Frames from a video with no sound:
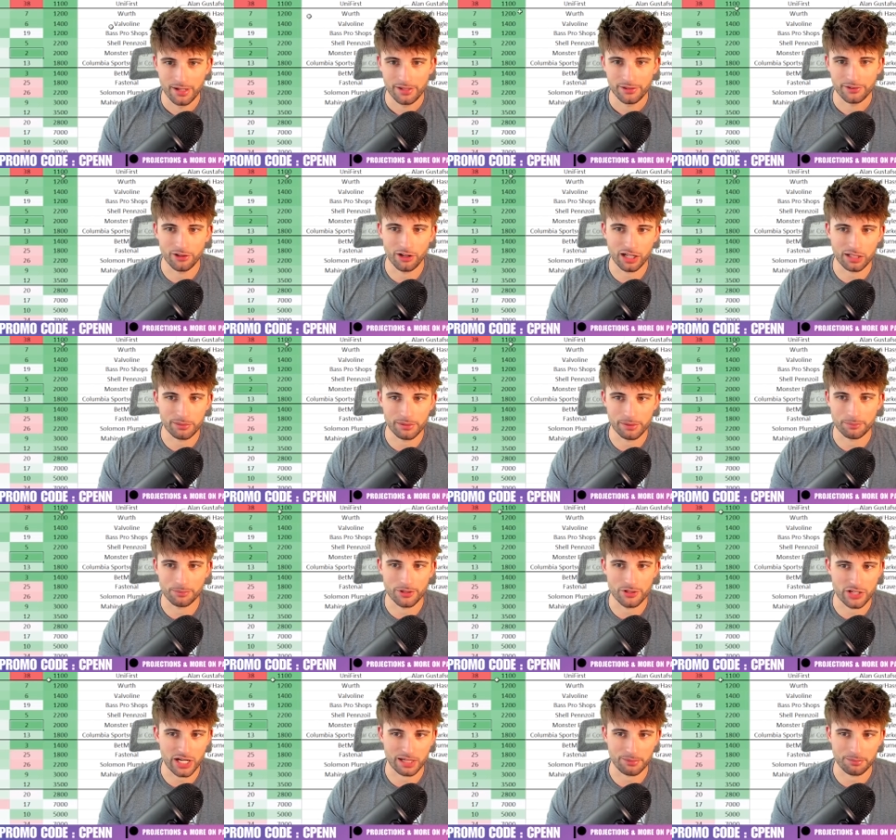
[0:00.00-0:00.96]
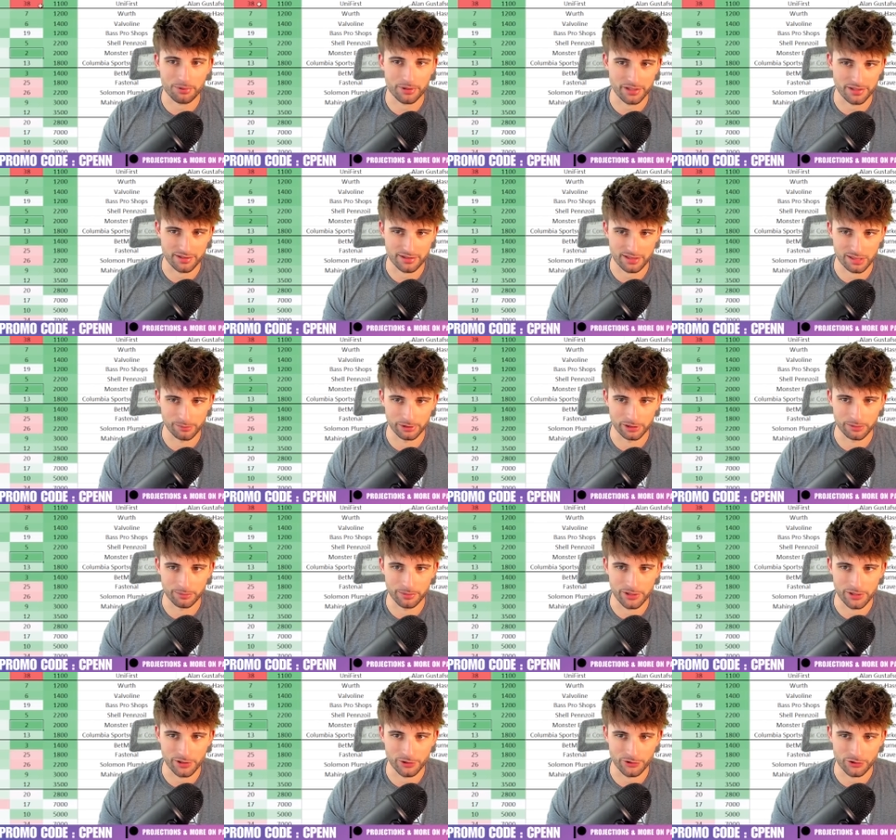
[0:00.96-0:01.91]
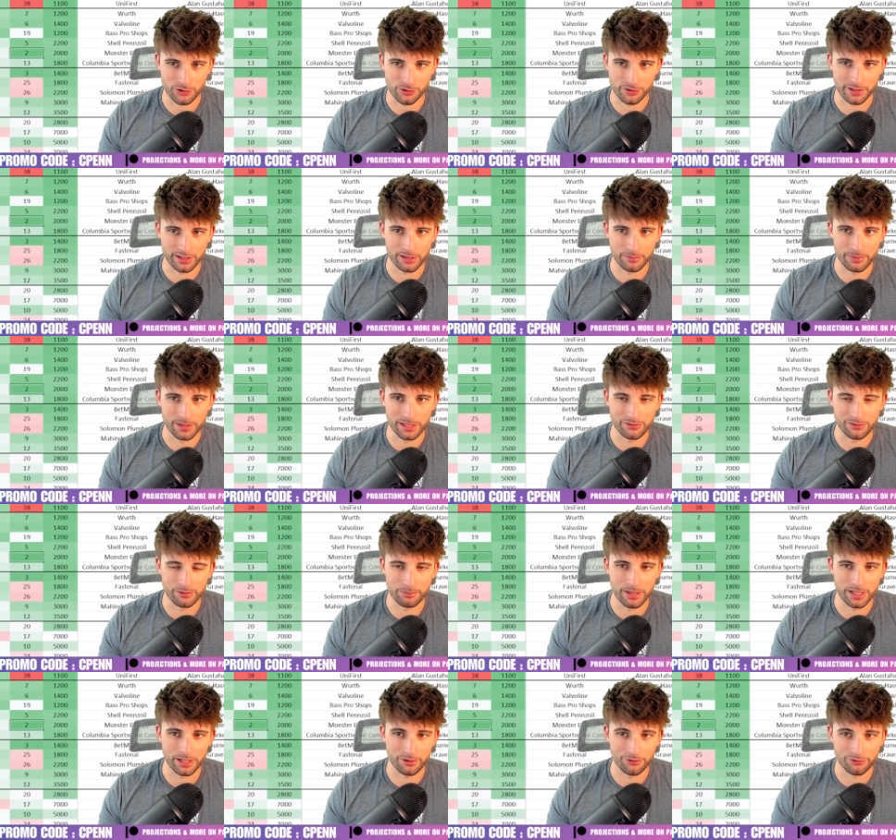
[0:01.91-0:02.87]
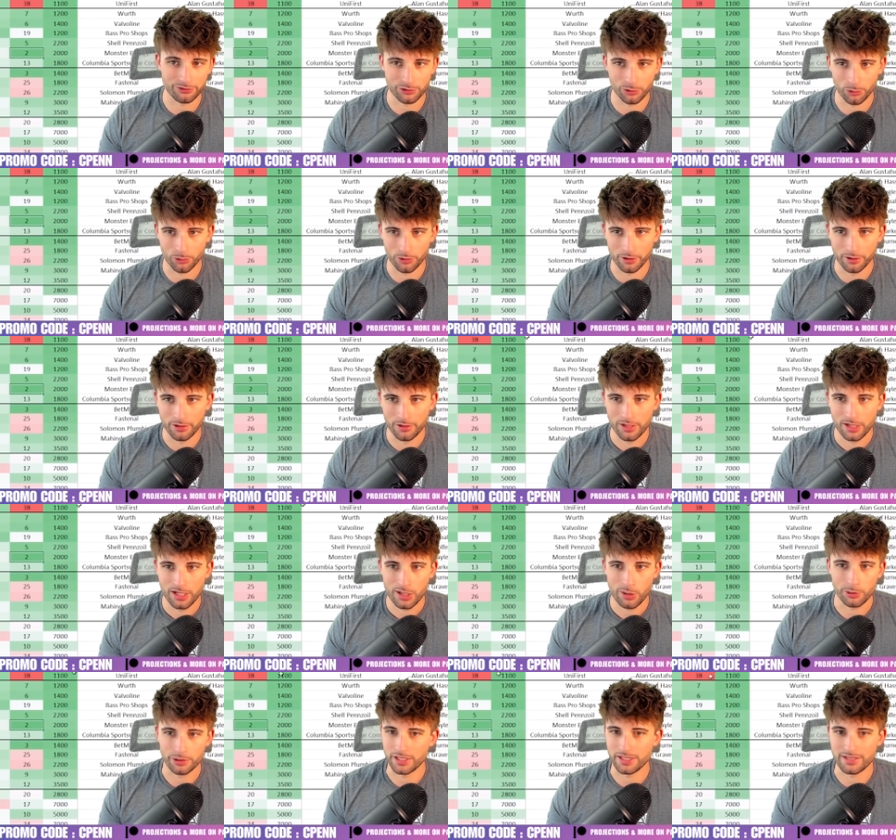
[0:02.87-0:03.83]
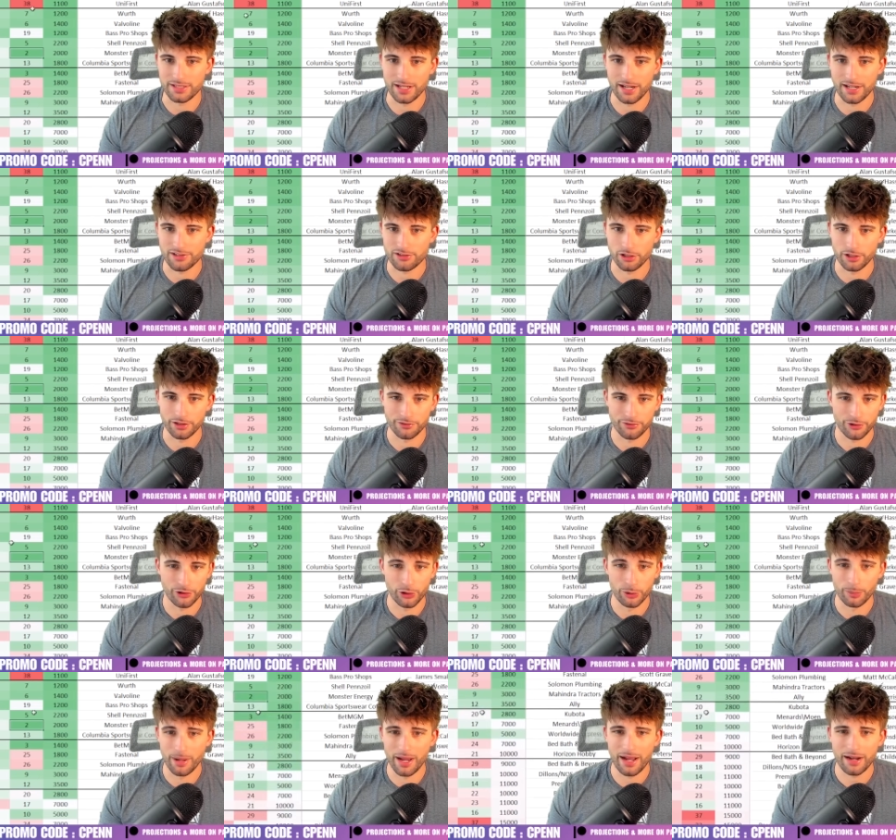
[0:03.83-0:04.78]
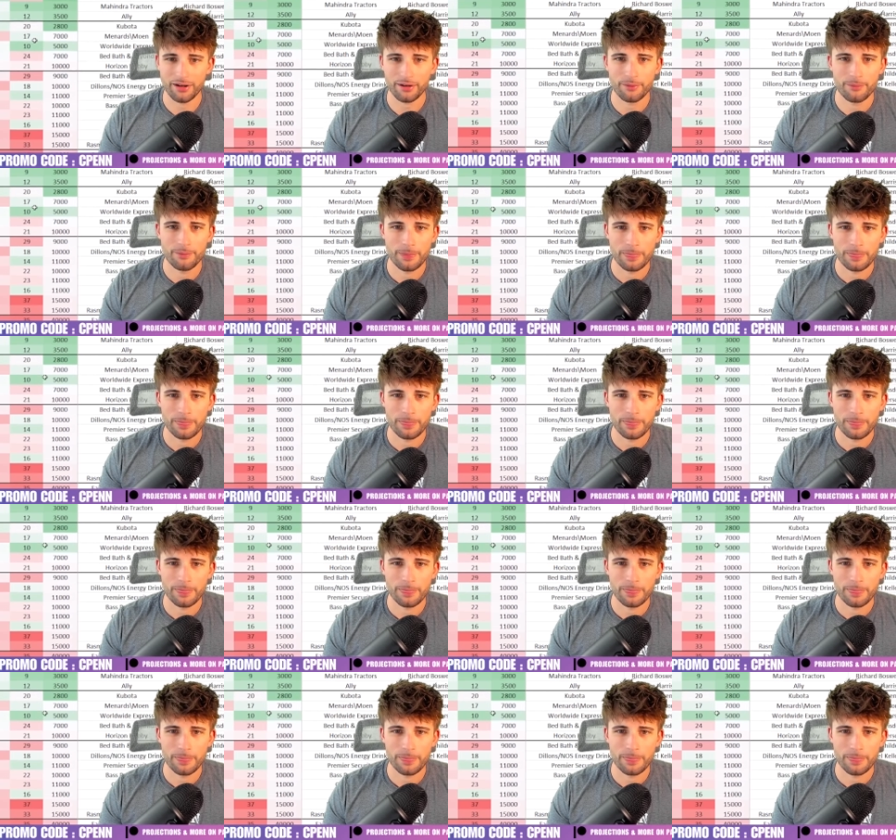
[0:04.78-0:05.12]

They're all going to be project pretty similar, but you also get a bit of a better floor with these guys starting further back.